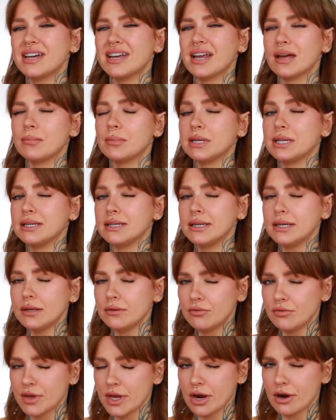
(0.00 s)
and I
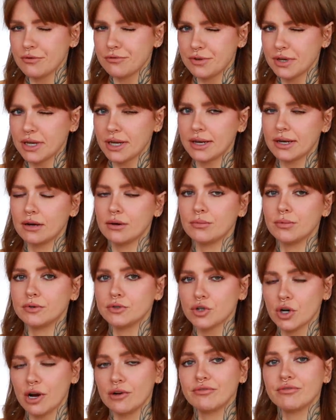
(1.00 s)
believe they are vegan, and we'll
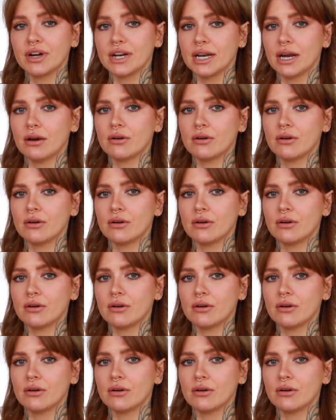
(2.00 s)
try and find